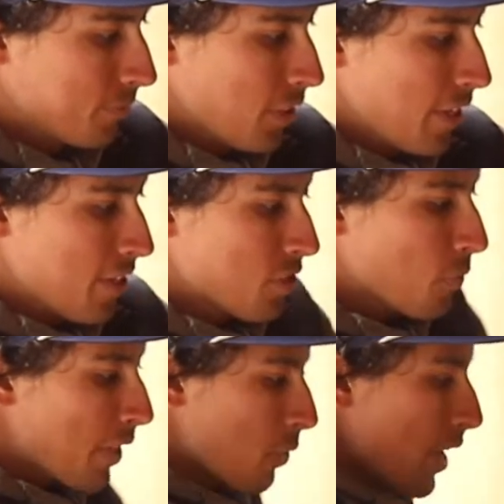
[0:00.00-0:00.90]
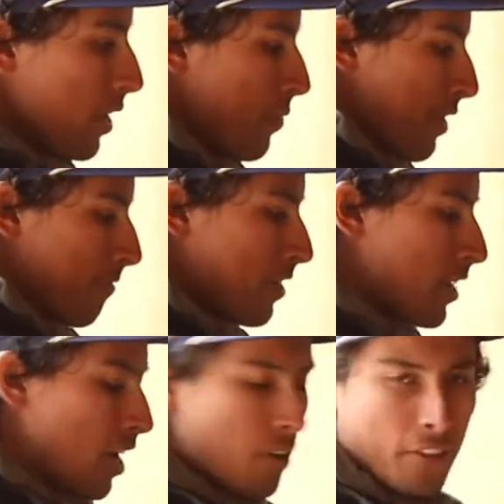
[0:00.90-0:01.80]
All right. So right away, we can
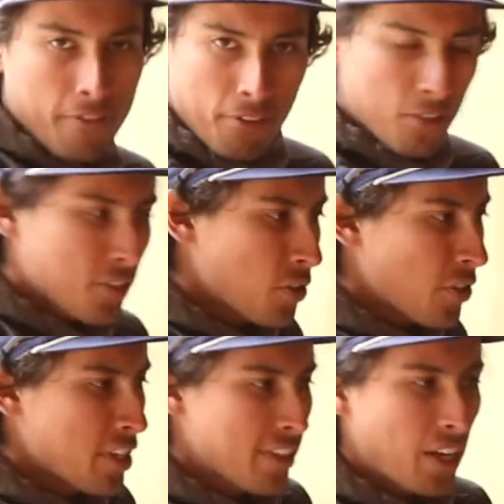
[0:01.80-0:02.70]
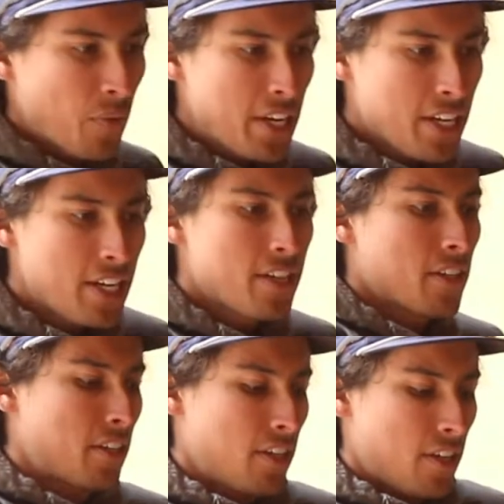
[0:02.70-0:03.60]
figure out the first ingredient that we need
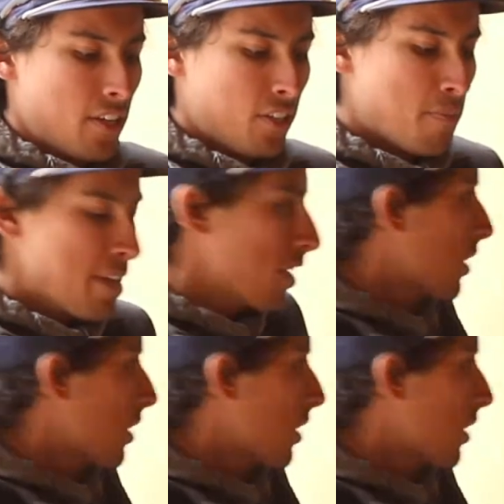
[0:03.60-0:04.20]
to make a